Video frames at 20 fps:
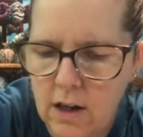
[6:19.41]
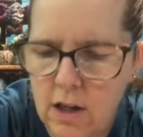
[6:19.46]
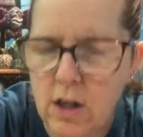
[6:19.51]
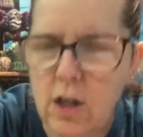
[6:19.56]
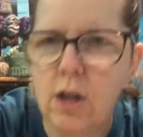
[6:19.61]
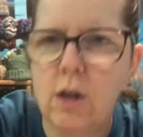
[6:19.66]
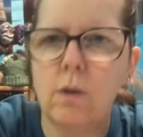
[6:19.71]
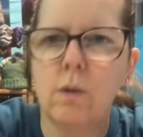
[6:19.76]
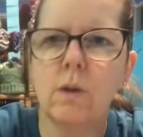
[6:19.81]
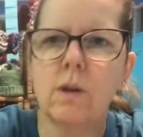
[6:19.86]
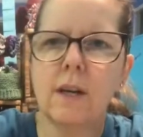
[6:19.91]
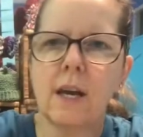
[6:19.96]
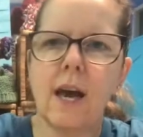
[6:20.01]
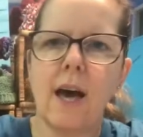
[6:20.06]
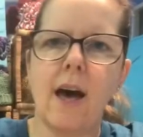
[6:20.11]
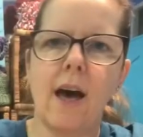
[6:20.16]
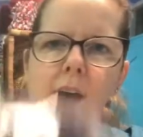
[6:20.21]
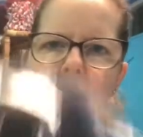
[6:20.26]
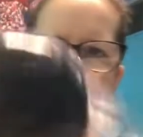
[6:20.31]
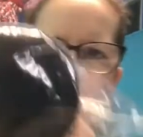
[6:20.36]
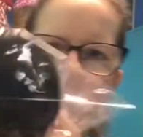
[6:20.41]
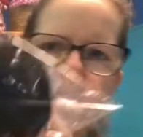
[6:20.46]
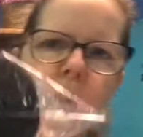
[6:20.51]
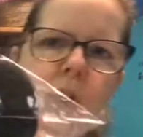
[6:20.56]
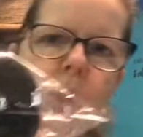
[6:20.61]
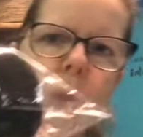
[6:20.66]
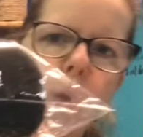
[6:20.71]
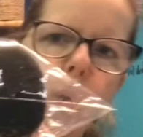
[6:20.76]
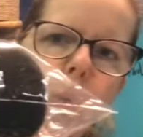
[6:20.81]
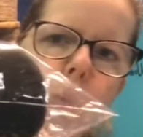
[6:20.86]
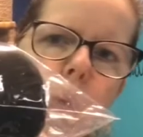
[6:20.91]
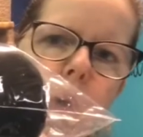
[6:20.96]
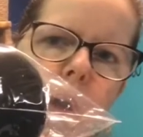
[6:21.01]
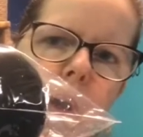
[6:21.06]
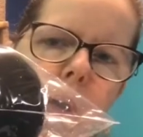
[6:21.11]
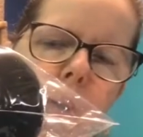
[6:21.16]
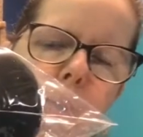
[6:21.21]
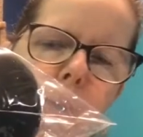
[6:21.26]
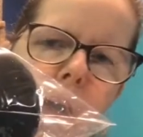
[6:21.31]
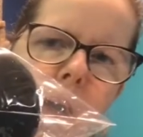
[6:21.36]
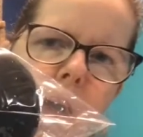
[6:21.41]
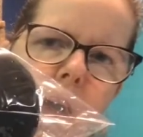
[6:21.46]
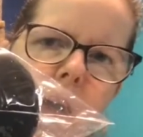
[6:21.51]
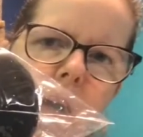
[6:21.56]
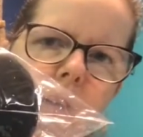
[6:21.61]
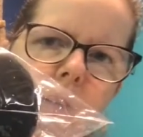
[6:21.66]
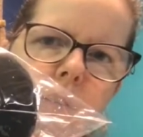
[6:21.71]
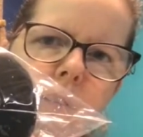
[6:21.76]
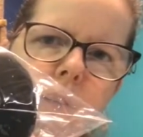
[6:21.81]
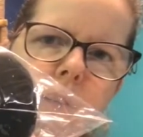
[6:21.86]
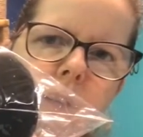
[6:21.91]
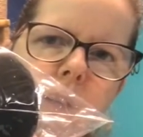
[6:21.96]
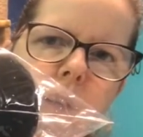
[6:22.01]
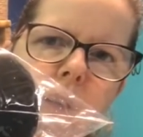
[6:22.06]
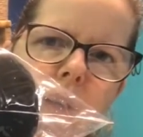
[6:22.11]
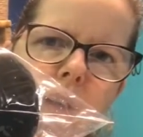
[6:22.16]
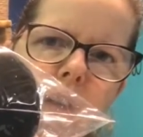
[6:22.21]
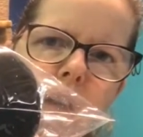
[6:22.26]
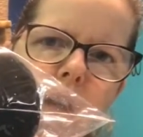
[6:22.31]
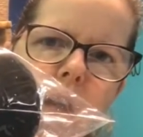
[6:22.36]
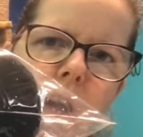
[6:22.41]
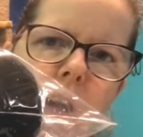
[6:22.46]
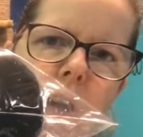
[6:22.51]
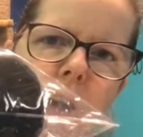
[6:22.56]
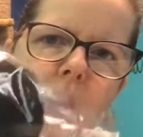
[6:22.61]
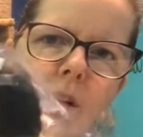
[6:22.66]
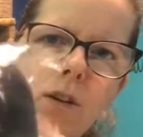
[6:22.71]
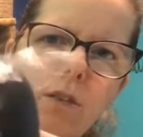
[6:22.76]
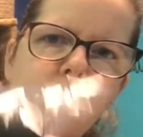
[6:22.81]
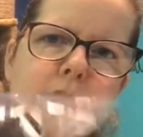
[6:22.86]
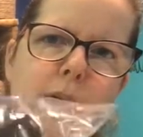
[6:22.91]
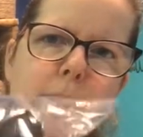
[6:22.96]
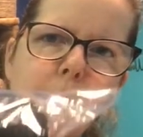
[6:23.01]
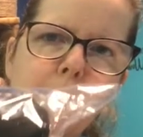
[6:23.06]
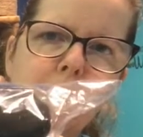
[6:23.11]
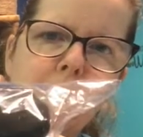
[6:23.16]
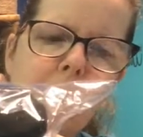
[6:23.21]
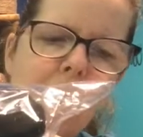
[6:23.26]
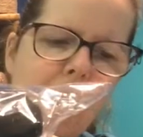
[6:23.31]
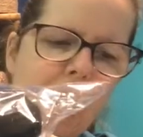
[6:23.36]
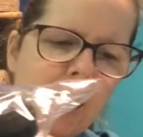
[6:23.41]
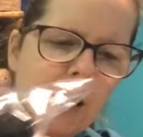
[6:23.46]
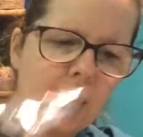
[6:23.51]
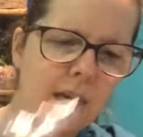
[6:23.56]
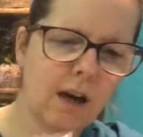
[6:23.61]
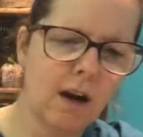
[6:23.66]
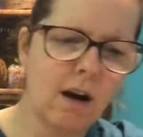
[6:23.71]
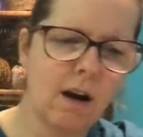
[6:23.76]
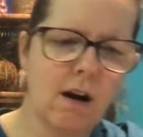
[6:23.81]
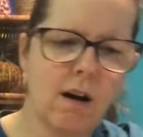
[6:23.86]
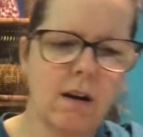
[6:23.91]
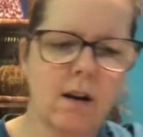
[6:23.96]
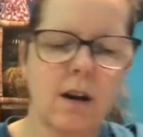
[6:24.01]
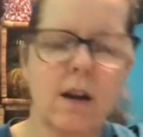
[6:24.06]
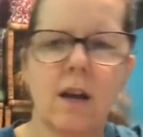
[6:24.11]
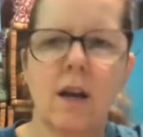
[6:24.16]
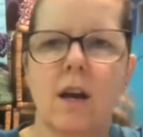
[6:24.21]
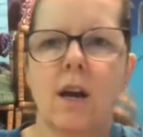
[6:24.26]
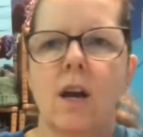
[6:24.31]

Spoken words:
You will get 1 pound of black yarn,